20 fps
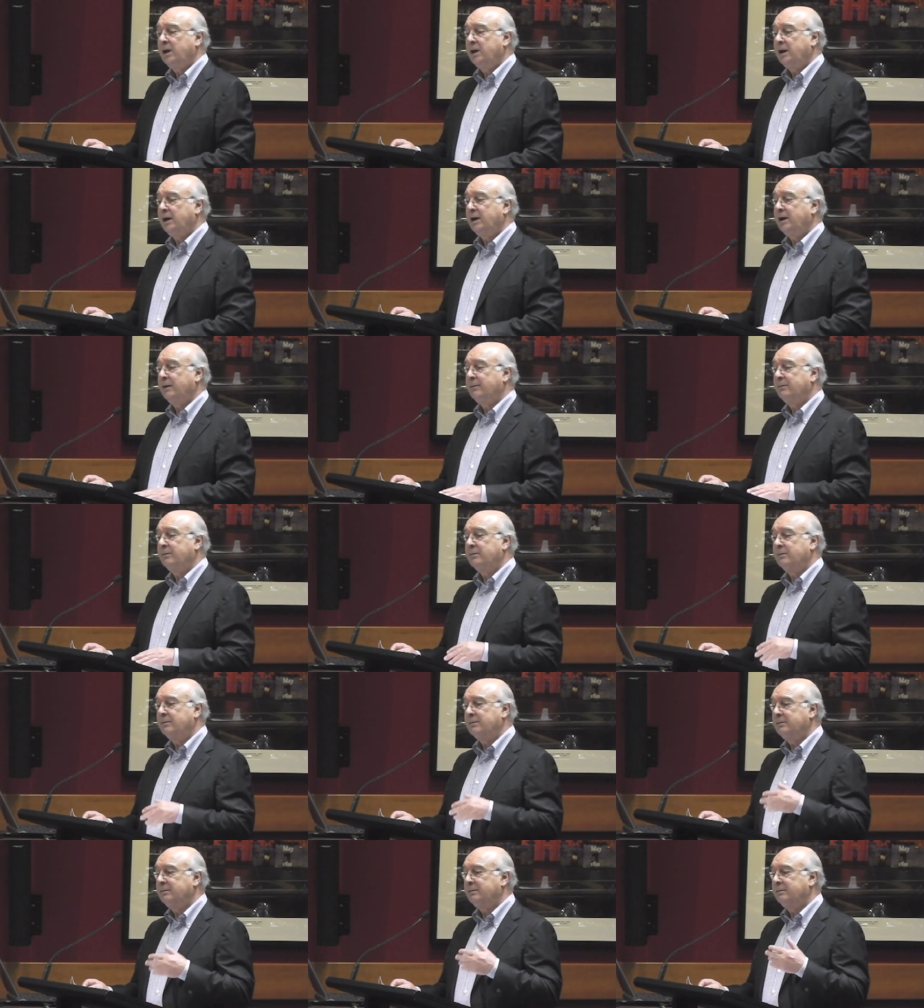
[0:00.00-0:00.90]

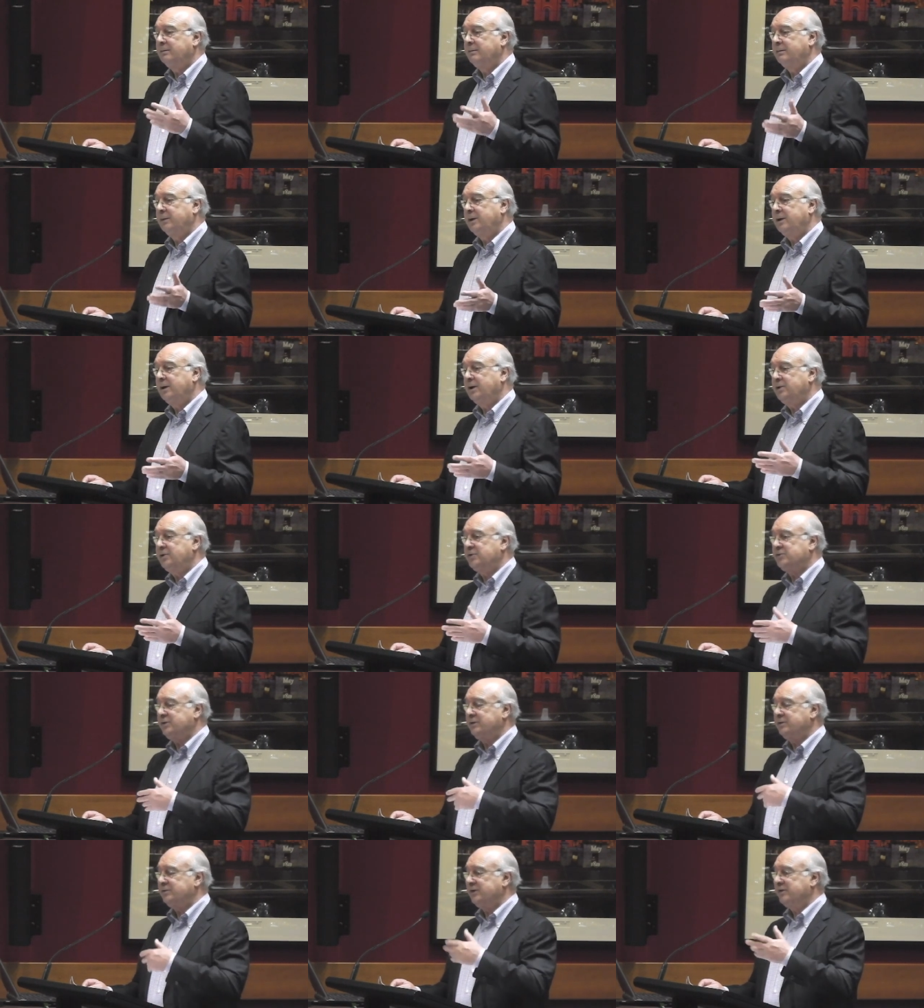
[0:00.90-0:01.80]
um, you know, you
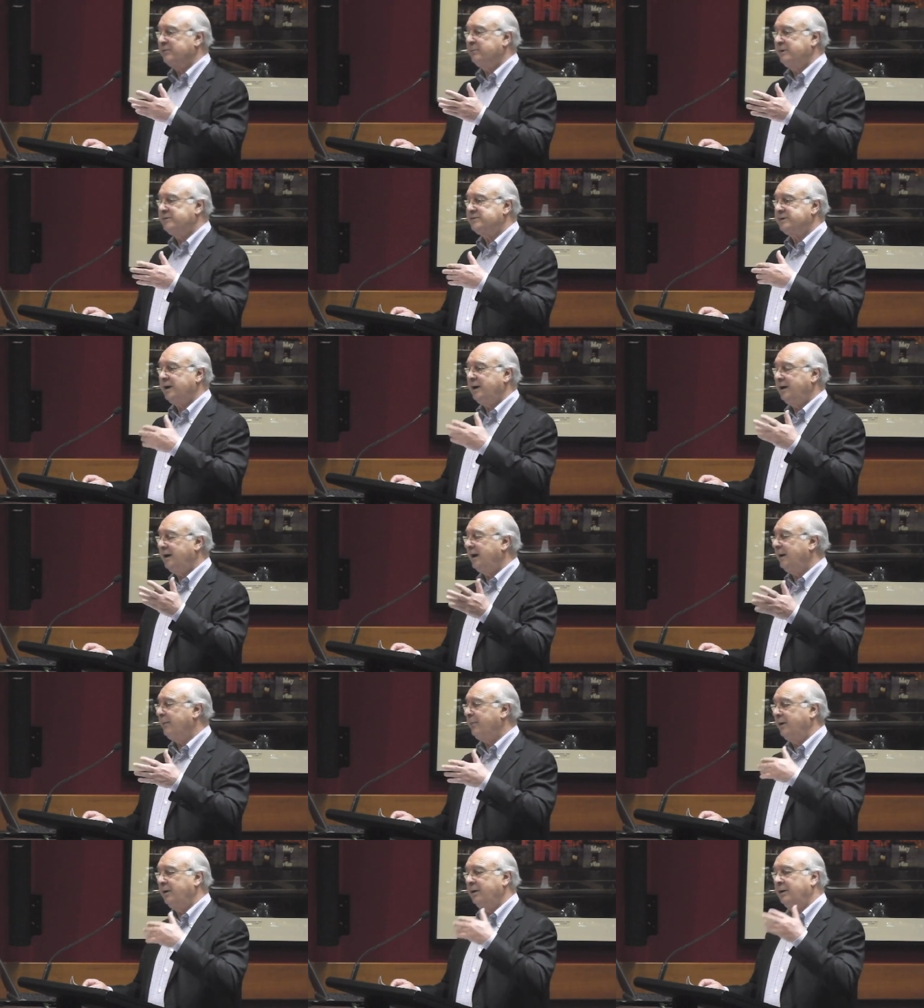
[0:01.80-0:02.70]
shouldn't just be standing
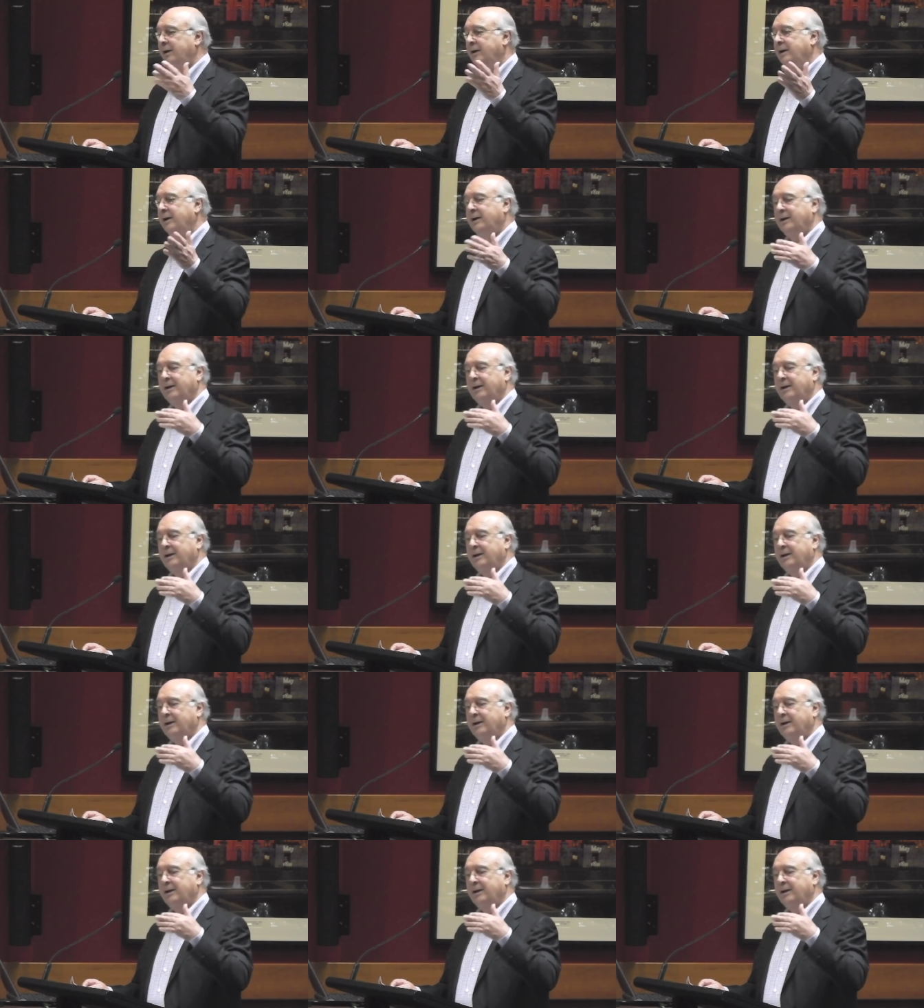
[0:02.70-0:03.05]
up and